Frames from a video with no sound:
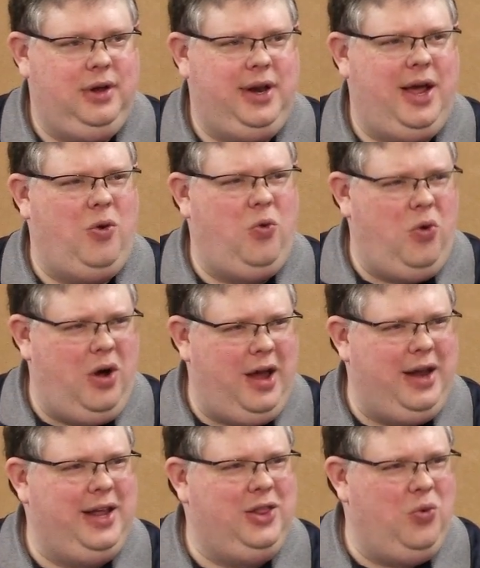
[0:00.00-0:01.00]
Now, what
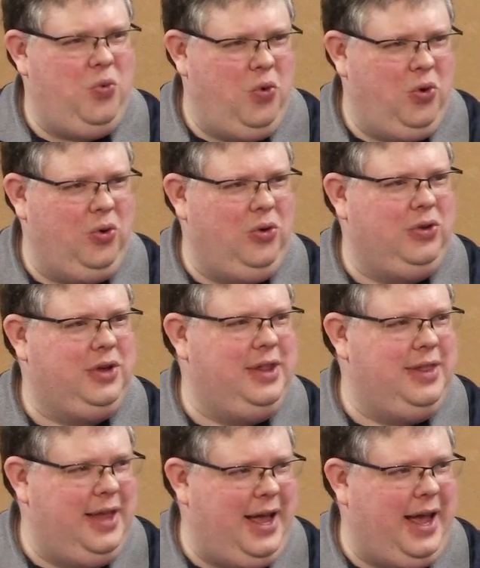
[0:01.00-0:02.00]
in the world
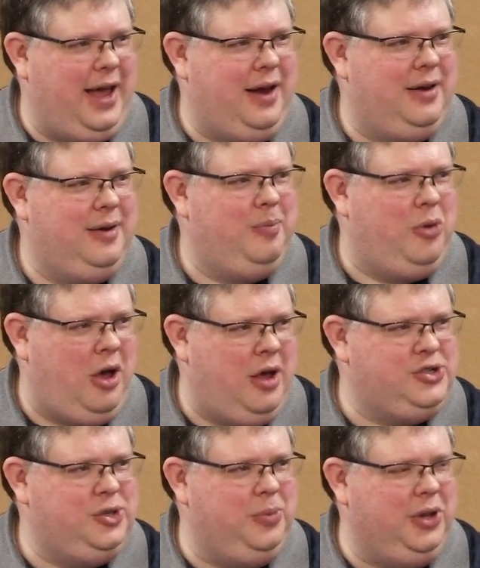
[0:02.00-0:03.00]
could that
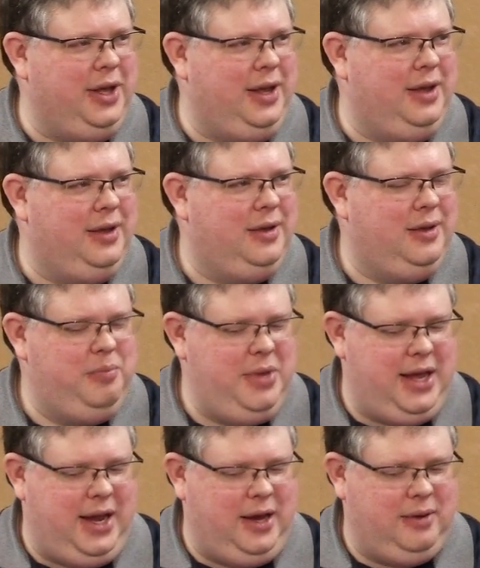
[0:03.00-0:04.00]
possibly
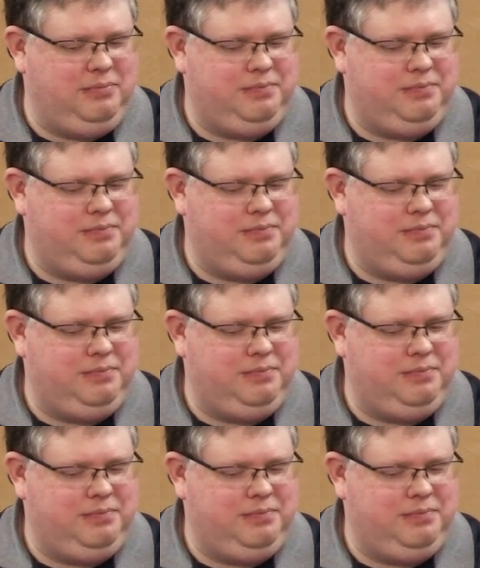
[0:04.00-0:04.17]
mean?